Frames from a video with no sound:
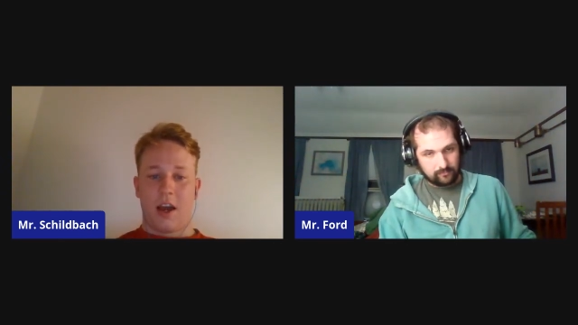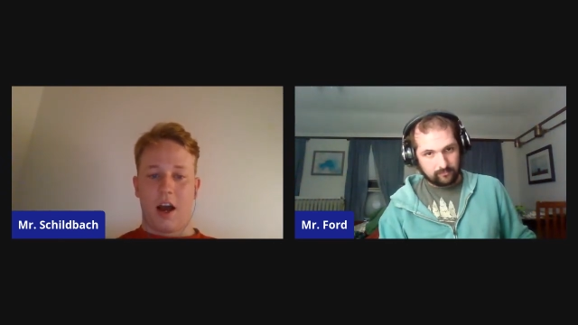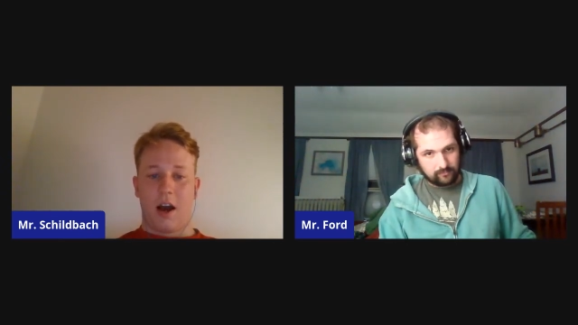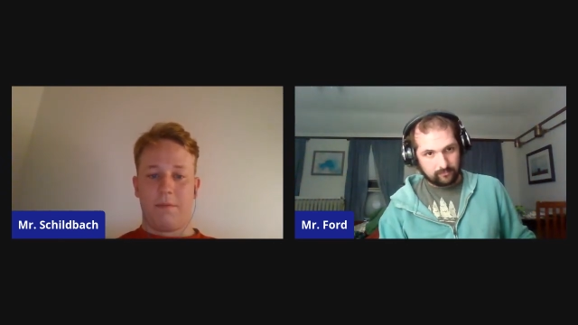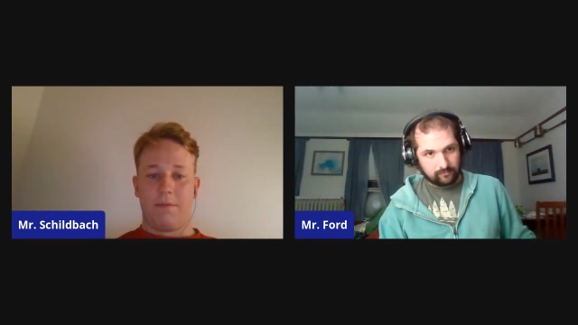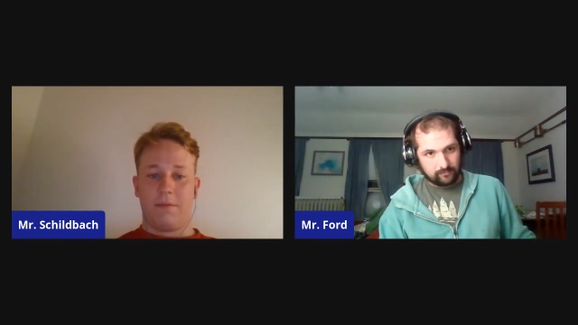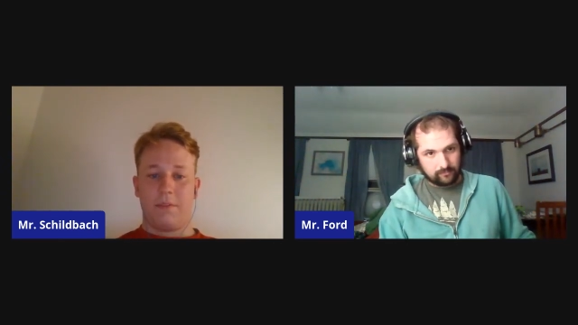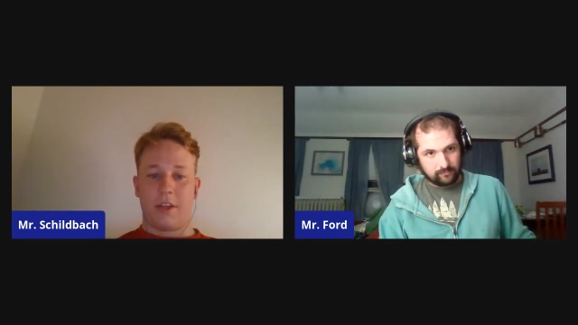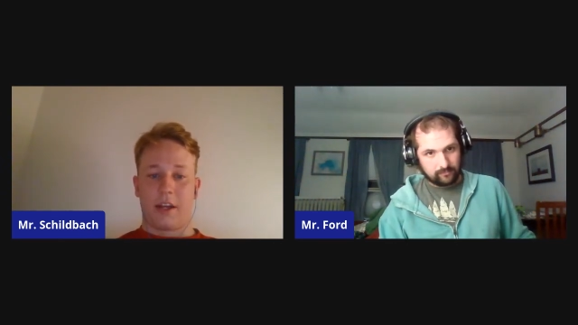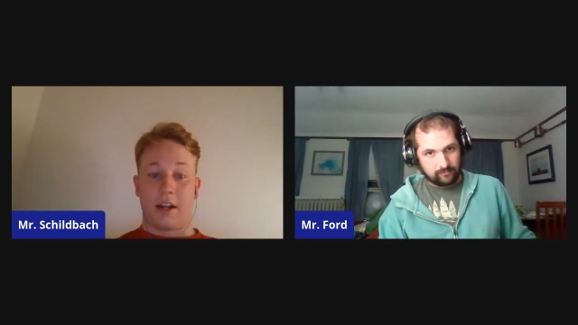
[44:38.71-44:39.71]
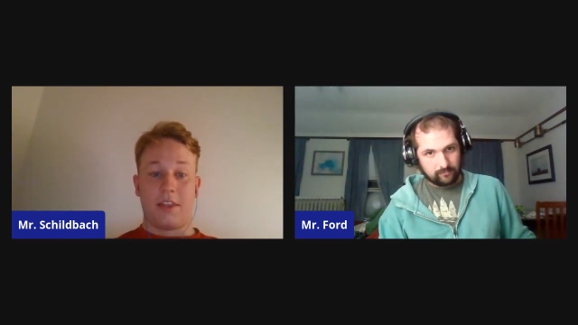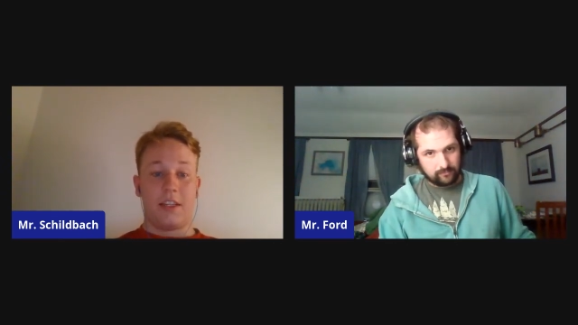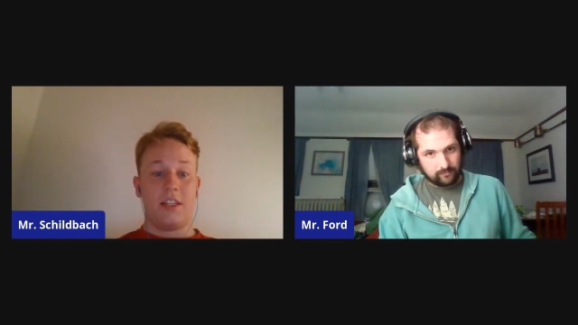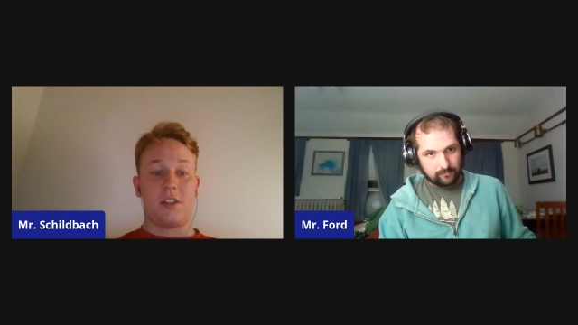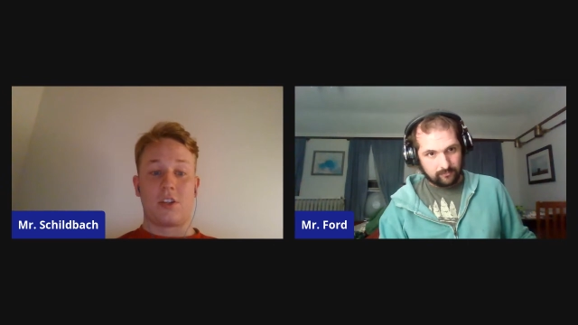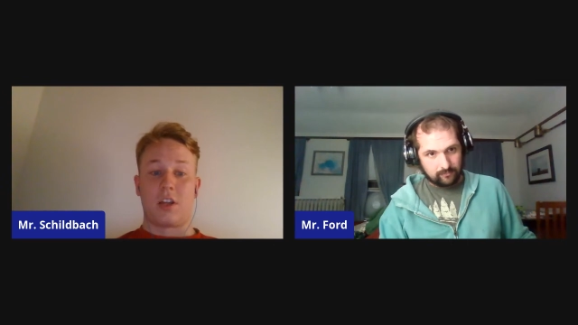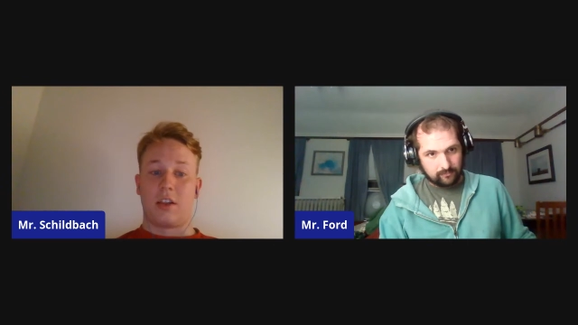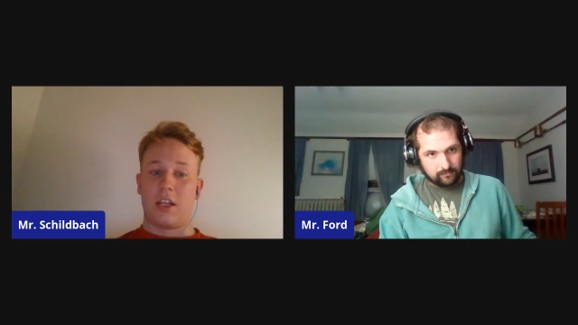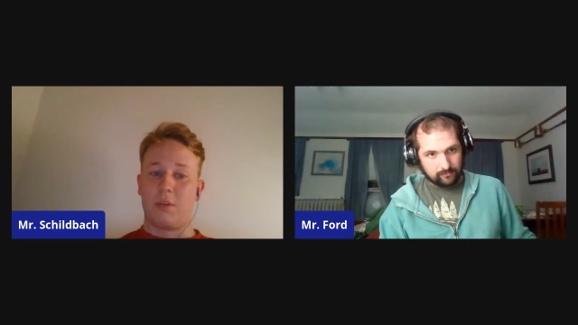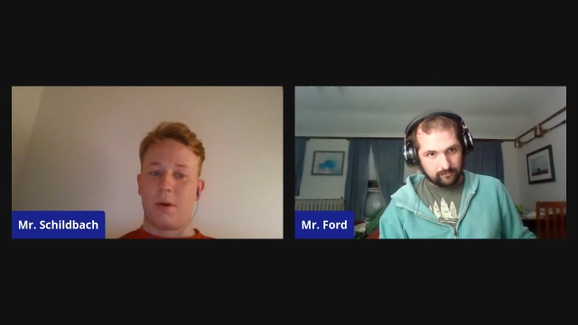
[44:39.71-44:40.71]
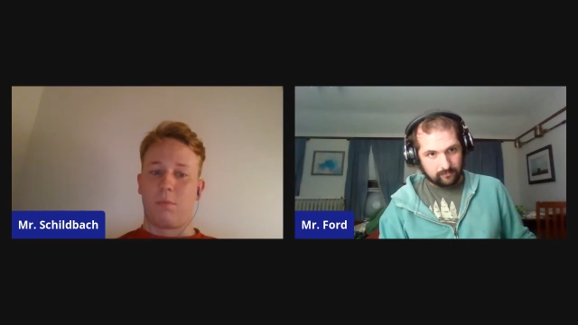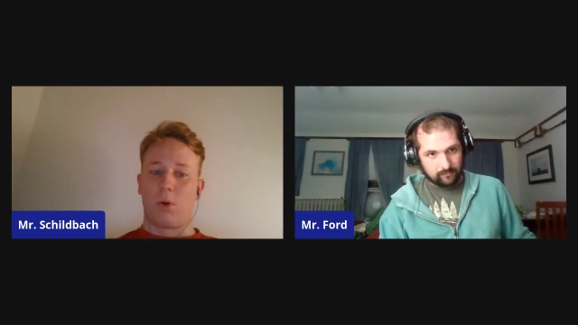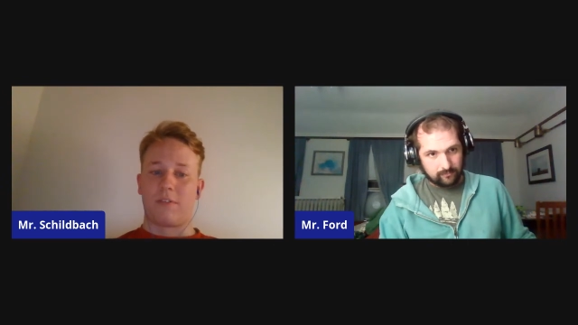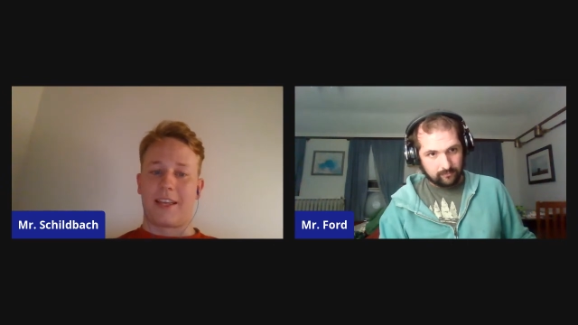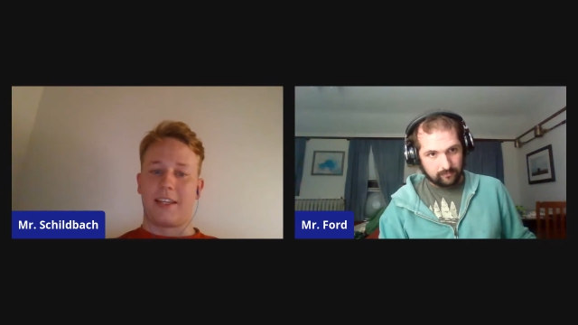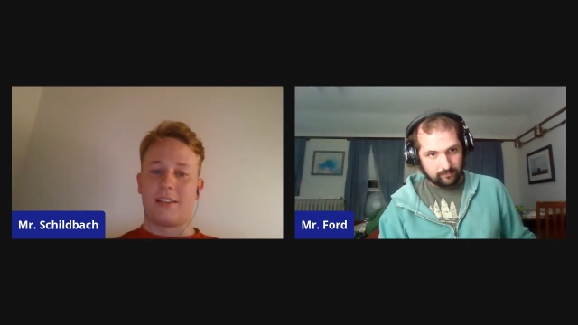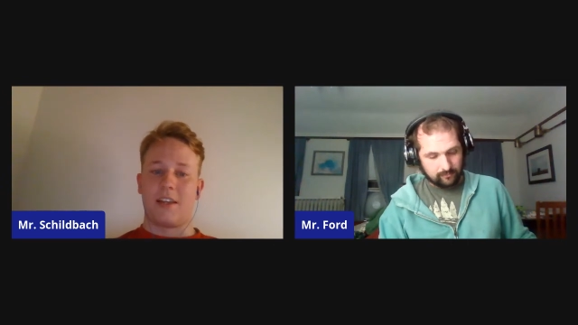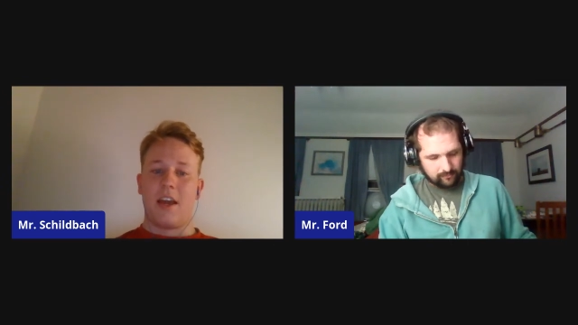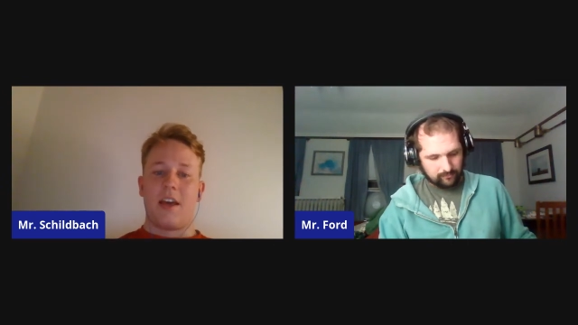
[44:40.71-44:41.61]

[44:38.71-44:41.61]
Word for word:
Speaker 1: Um, and I think he does a little bit more of like his,